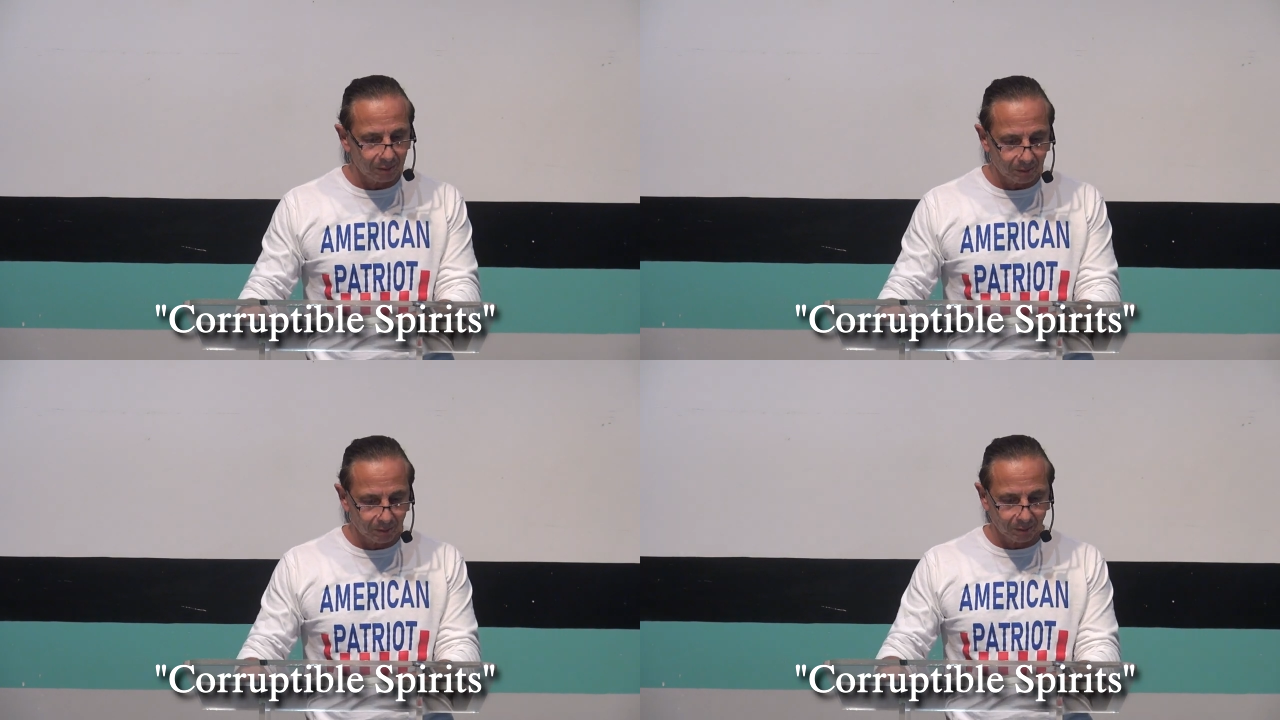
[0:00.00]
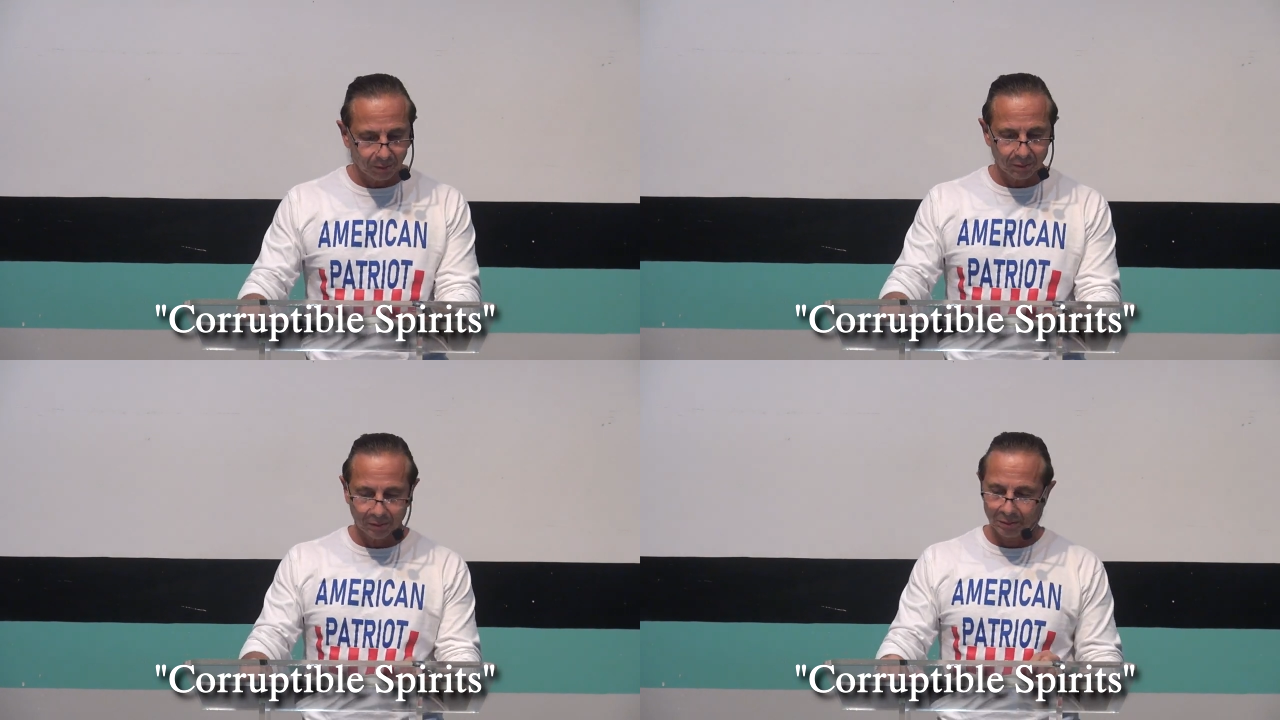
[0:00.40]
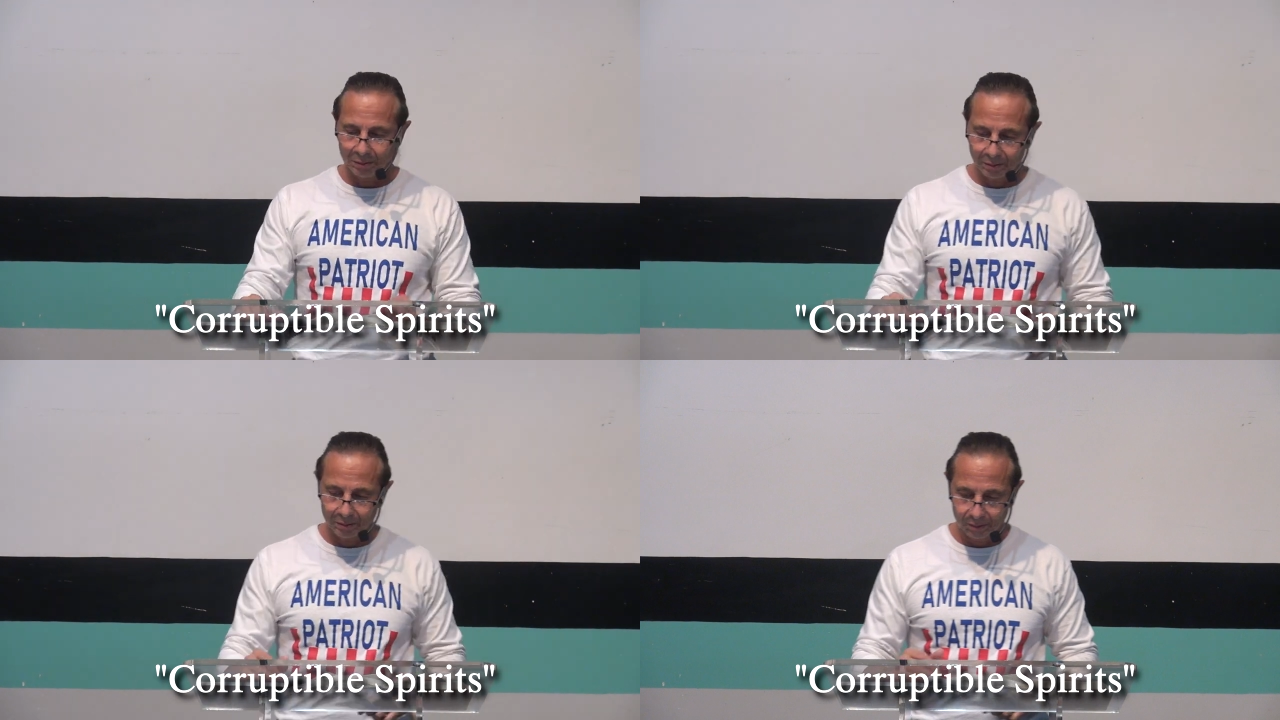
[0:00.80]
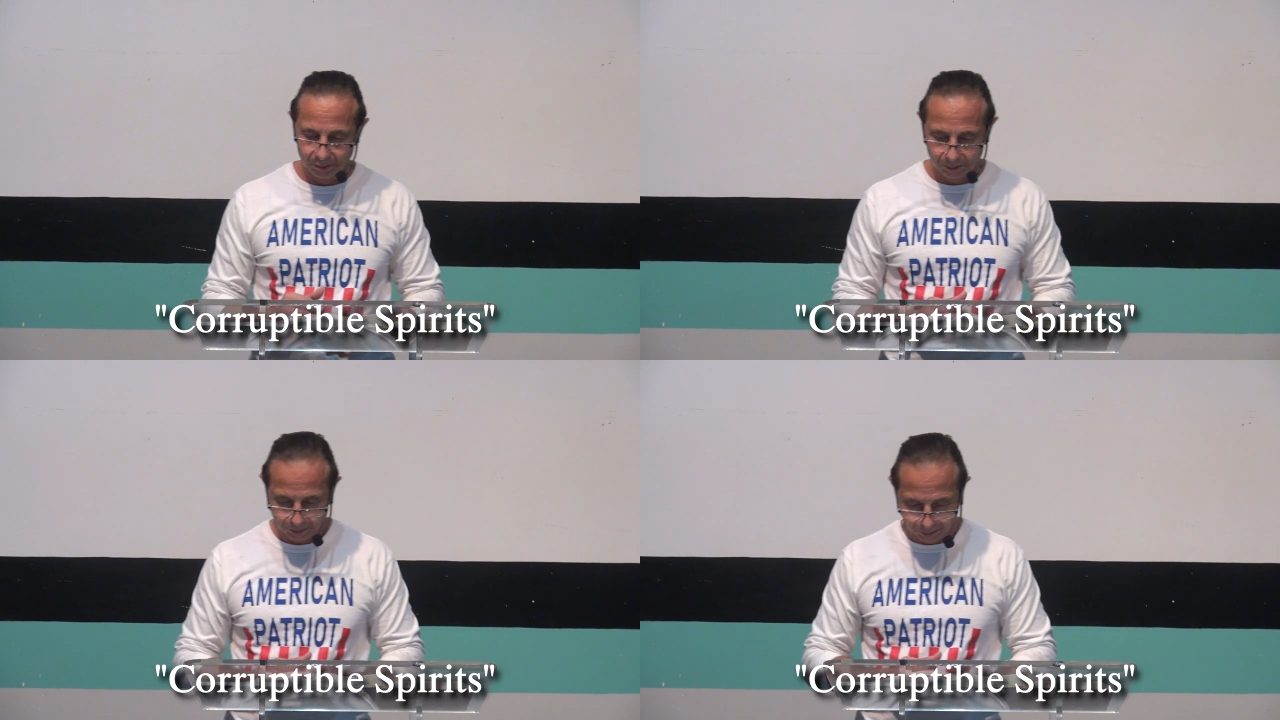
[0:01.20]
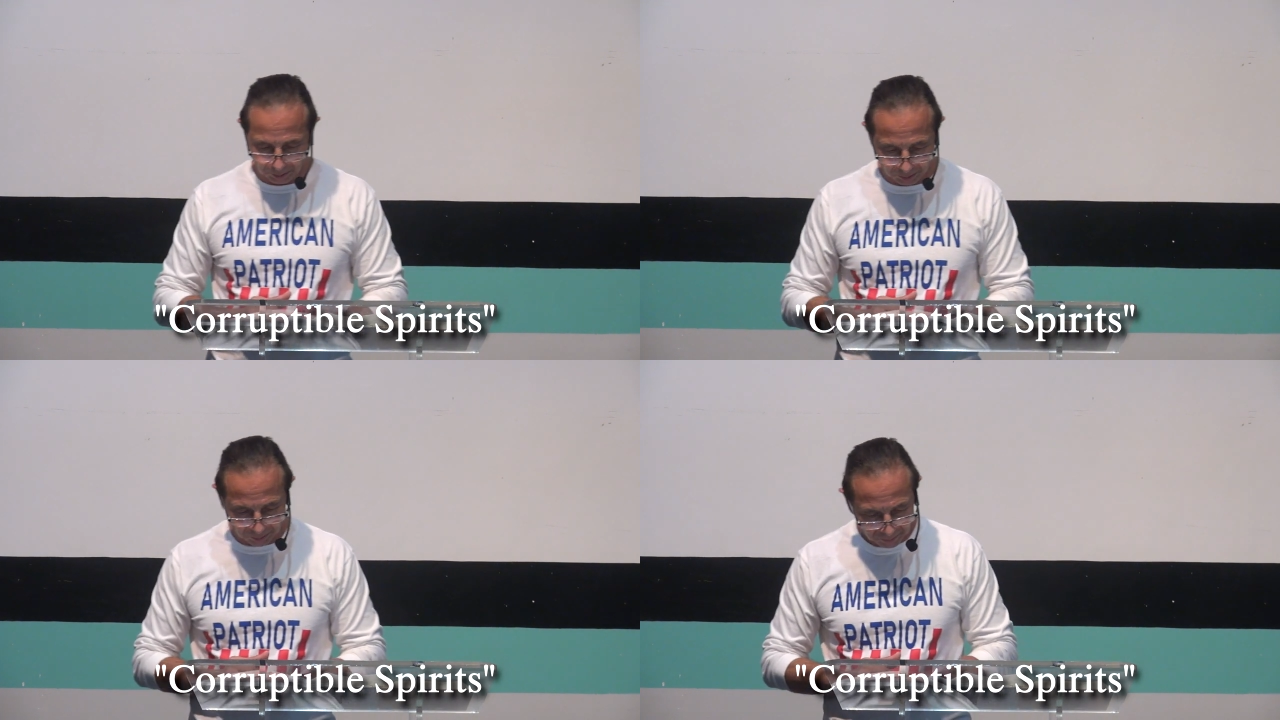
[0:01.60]

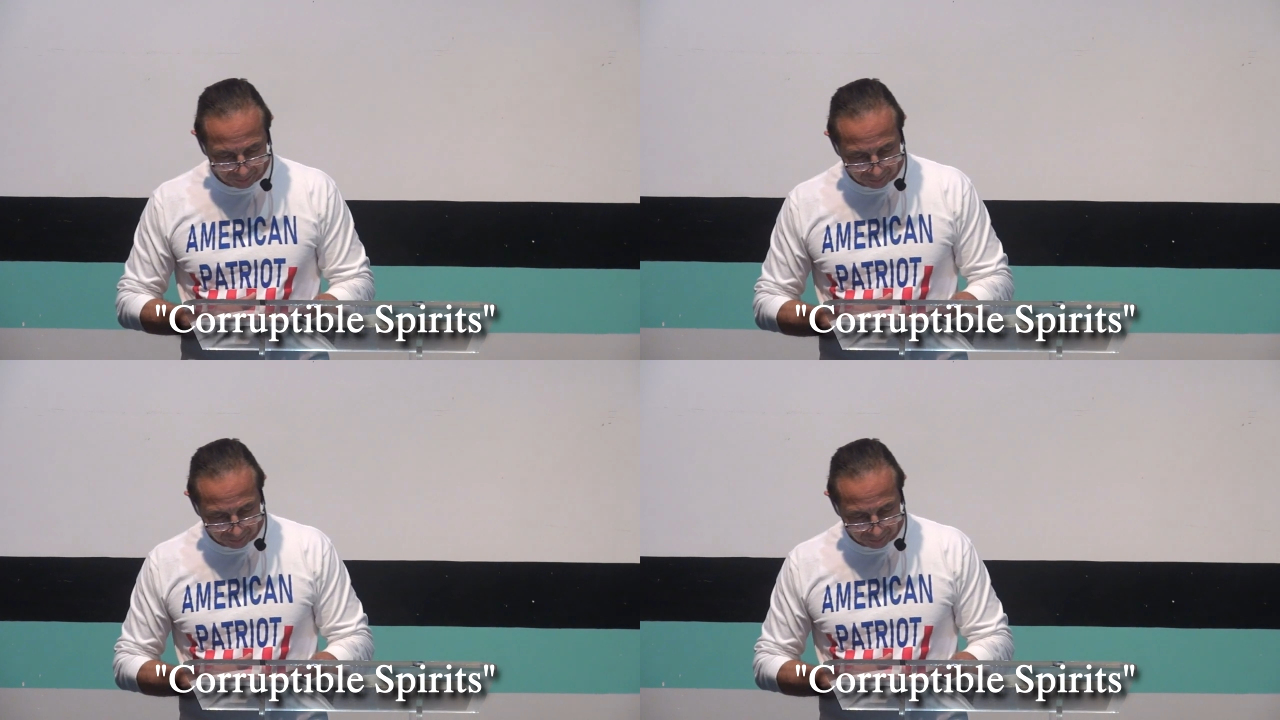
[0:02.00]
[no speech]